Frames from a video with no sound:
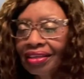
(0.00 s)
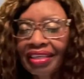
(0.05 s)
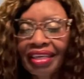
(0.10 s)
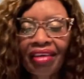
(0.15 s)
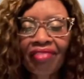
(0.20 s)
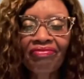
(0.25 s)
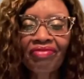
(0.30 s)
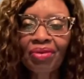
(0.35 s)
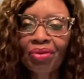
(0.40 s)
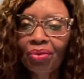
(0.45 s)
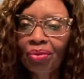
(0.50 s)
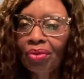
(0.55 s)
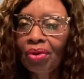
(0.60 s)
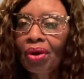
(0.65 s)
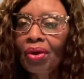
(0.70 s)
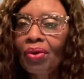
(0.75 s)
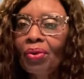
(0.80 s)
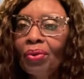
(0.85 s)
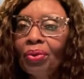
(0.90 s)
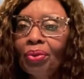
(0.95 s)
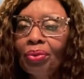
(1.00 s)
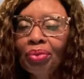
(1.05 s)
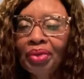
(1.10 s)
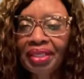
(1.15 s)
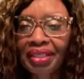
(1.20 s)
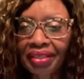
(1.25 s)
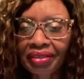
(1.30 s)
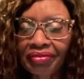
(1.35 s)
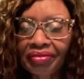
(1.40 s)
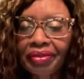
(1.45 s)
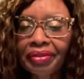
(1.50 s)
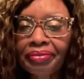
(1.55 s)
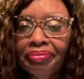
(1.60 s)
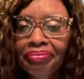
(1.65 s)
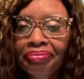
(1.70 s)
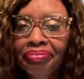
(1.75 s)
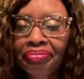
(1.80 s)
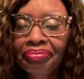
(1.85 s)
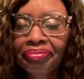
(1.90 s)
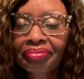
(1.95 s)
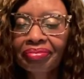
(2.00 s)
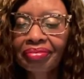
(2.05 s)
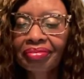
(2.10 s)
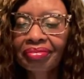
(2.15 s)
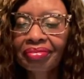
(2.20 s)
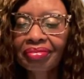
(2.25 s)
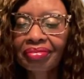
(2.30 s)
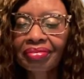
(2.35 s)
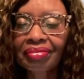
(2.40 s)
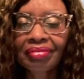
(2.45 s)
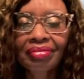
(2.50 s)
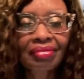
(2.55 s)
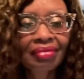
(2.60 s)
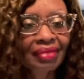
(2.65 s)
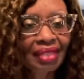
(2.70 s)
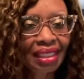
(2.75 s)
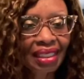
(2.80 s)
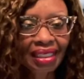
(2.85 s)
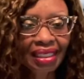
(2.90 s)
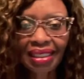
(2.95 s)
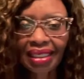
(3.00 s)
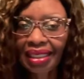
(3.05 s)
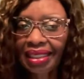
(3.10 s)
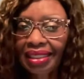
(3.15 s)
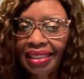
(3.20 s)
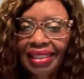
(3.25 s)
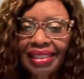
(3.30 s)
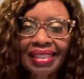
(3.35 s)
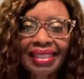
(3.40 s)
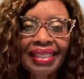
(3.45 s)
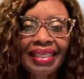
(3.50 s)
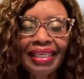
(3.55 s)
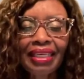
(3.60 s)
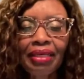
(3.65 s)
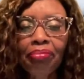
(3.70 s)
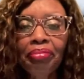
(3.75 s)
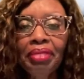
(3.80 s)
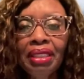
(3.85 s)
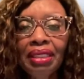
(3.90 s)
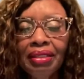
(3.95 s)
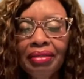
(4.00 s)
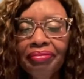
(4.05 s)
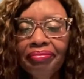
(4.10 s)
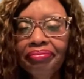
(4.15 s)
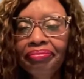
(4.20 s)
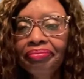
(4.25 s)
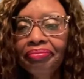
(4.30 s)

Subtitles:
that phone call, or whatever. And just let it be.